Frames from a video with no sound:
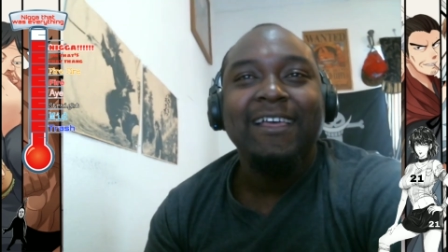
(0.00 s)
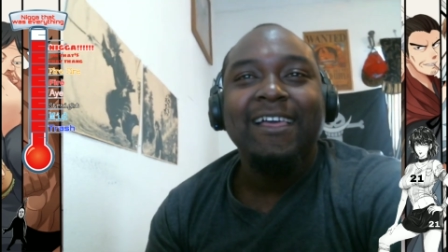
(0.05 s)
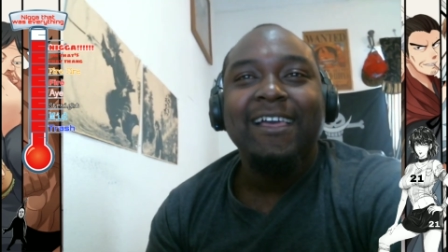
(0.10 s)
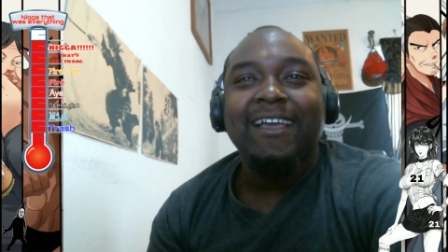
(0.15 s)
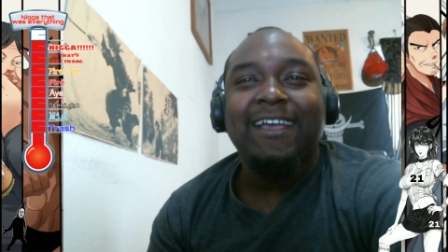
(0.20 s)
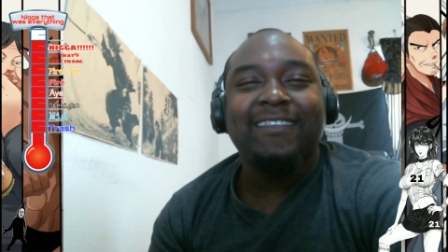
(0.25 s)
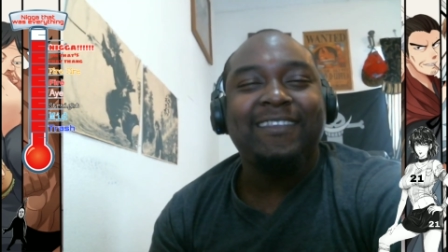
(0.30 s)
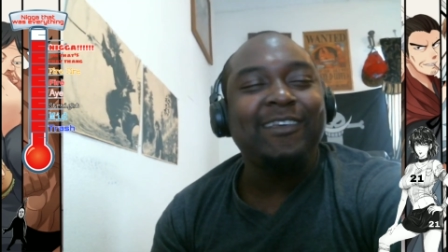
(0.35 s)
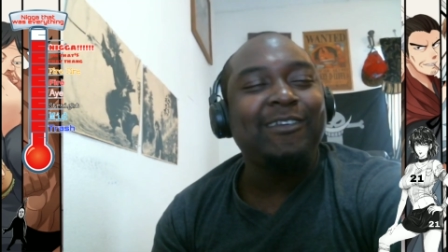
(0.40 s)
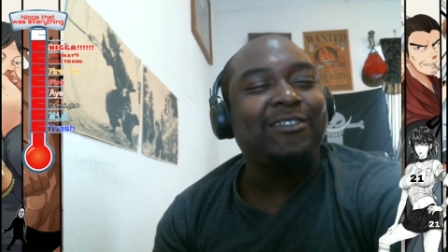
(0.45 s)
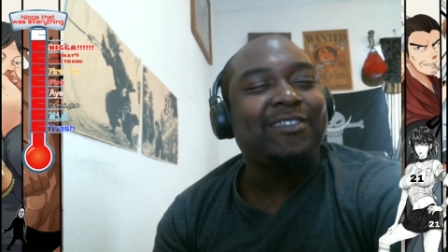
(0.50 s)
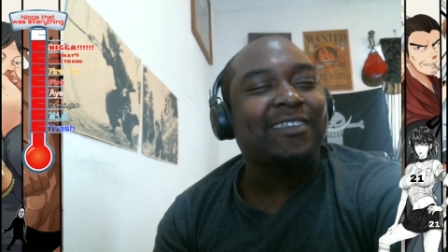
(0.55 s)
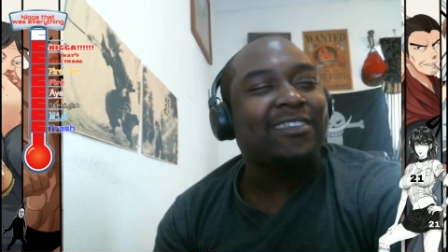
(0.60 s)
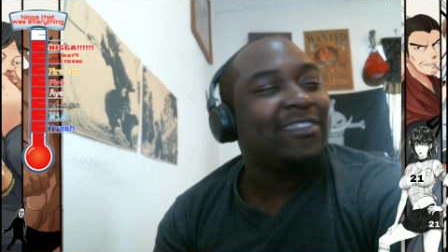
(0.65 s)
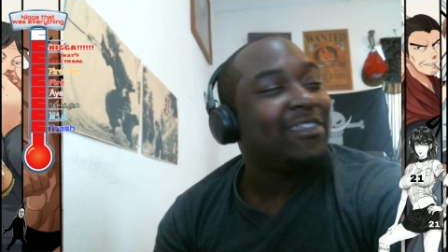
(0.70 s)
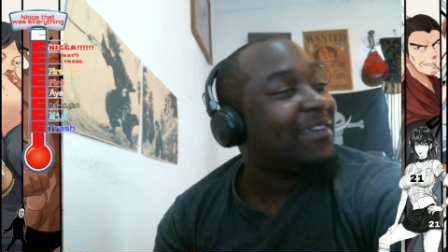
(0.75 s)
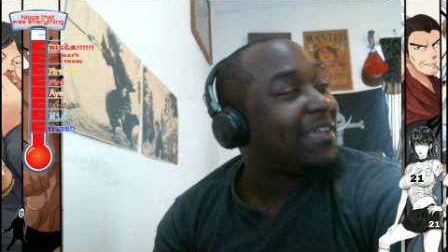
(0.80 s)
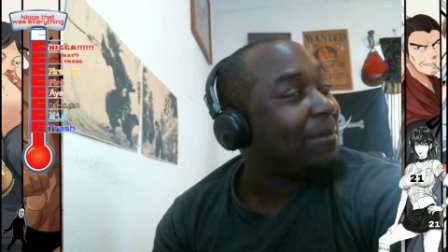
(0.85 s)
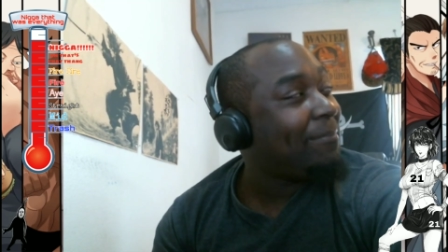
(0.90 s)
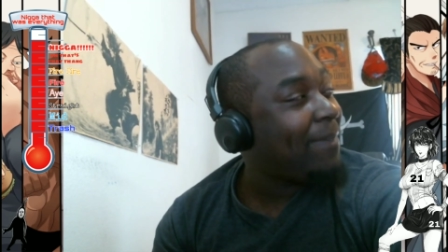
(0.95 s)
Because he's just
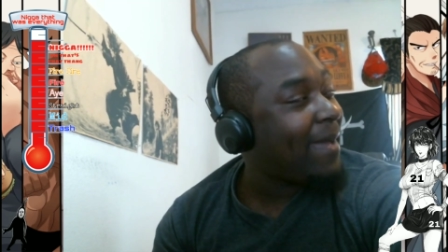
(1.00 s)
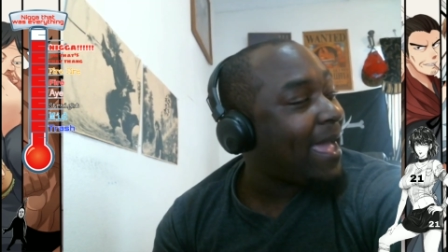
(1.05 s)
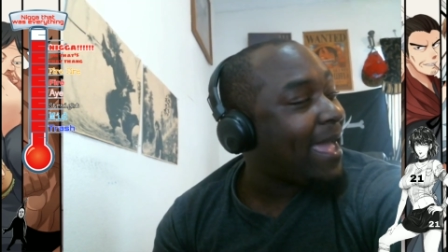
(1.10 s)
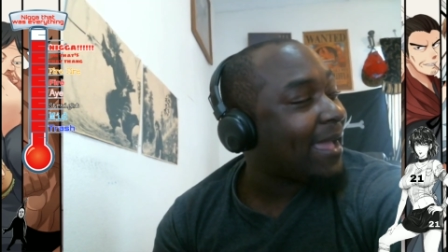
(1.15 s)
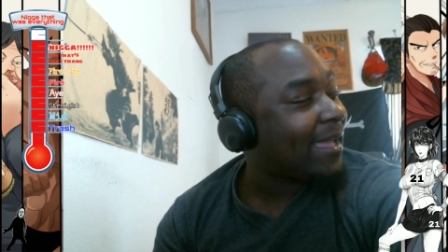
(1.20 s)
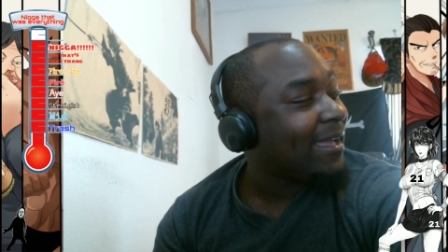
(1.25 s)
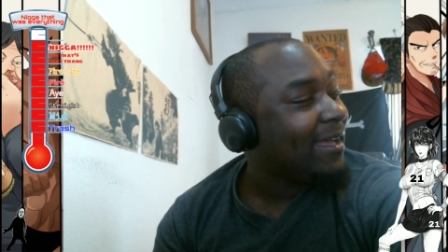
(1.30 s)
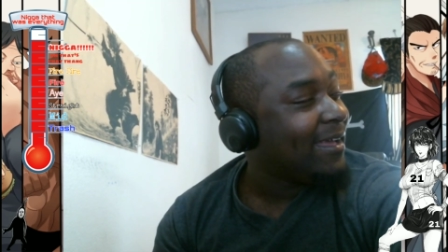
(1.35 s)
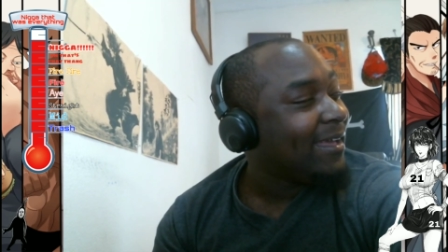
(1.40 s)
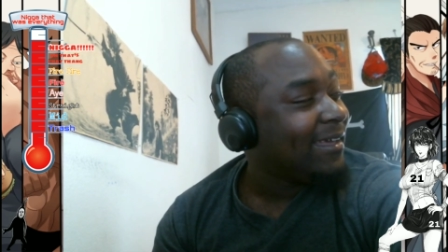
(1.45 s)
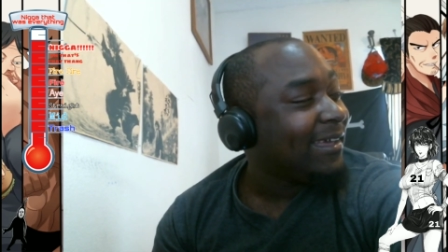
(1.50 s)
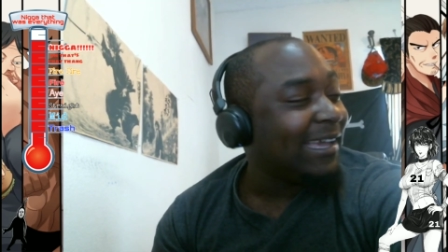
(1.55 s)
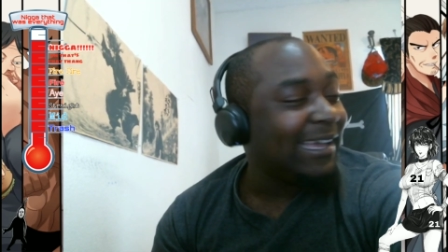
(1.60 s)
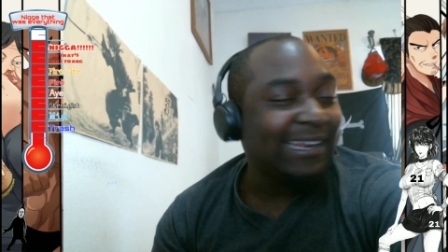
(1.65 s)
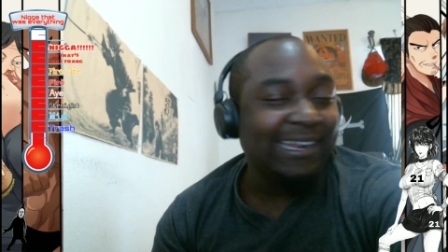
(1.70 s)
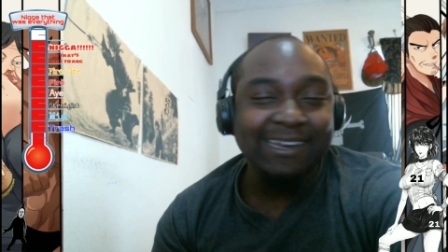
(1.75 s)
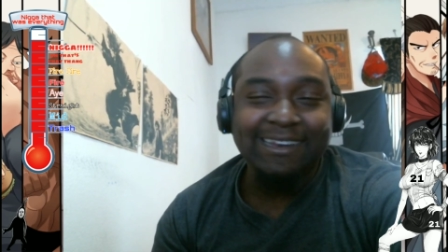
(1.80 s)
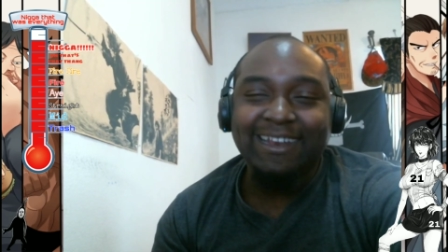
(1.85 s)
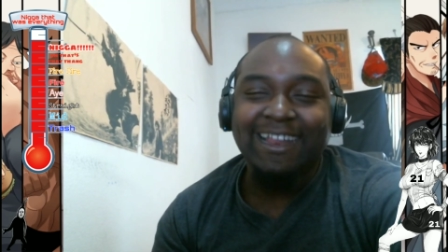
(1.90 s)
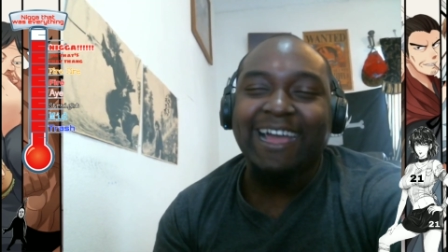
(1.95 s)
looking back. And
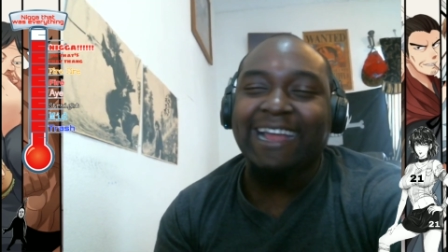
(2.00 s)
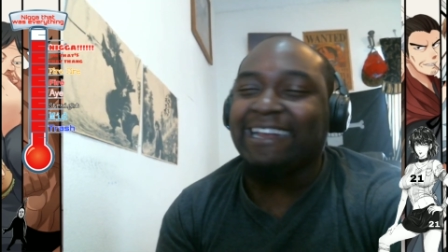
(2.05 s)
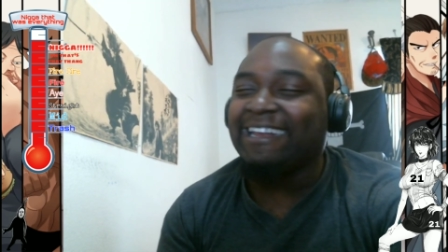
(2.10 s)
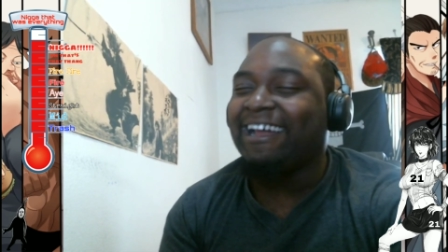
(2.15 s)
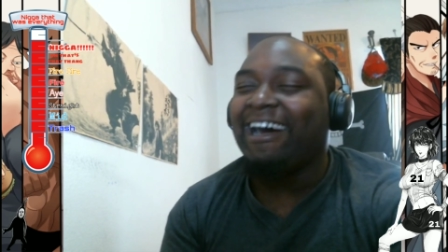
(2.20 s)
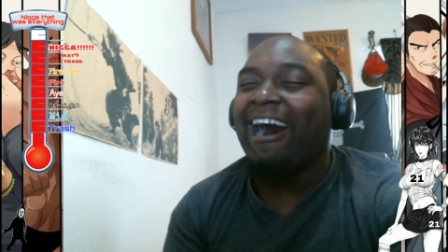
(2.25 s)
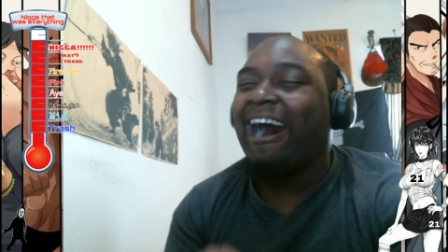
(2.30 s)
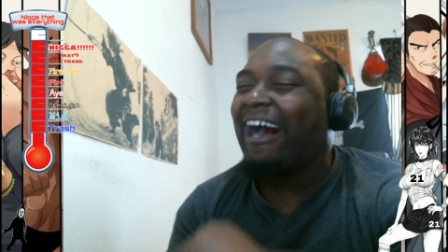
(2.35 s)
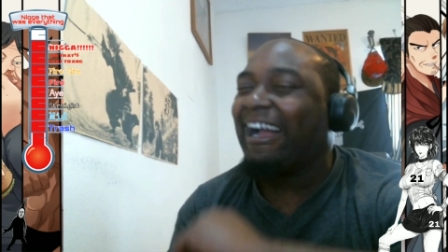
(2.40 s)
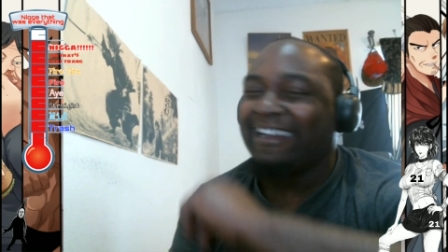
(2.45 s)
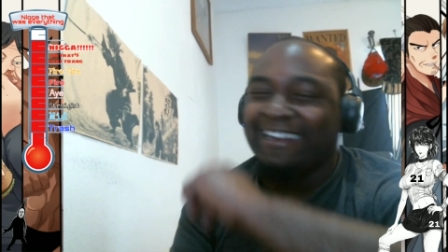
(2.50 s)
it like, nah,